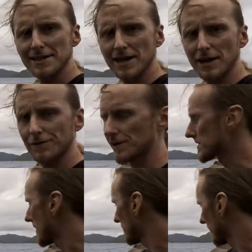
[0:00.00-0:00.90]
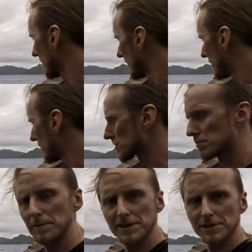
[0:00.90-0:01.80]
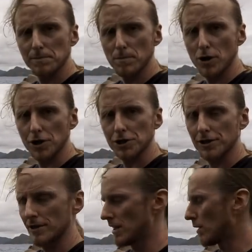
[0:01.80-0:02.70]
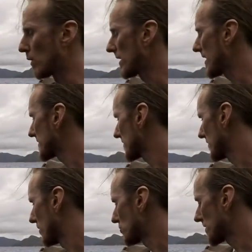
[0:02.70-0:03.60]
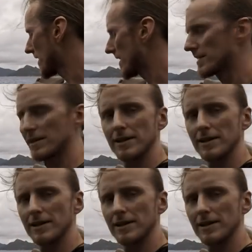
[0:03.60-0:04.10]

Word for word: tide, for example, those will be submerged. Whereas on low tide,